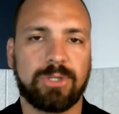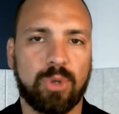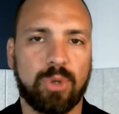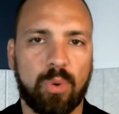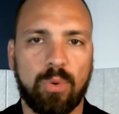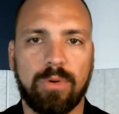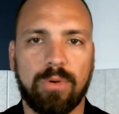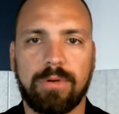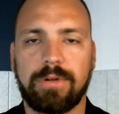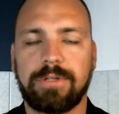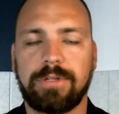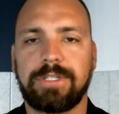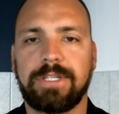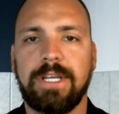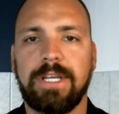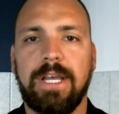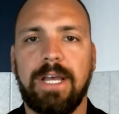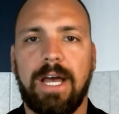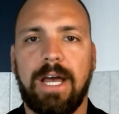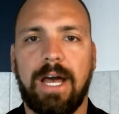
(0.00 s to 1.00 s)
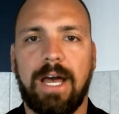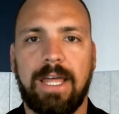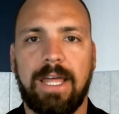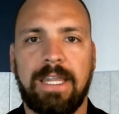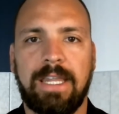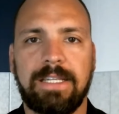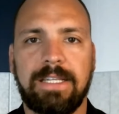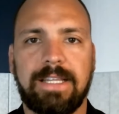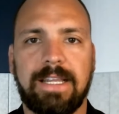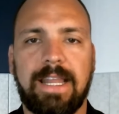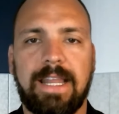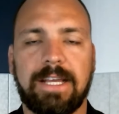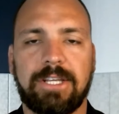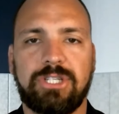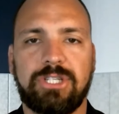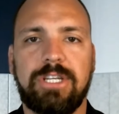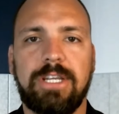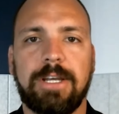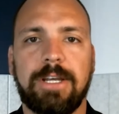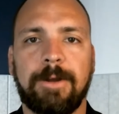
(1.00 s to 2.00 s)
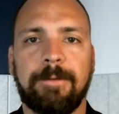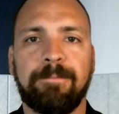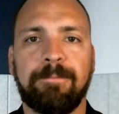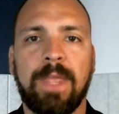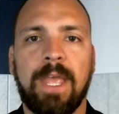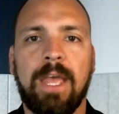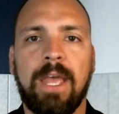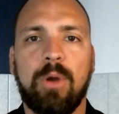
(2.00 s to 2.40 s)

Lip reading: quarters, and into next year.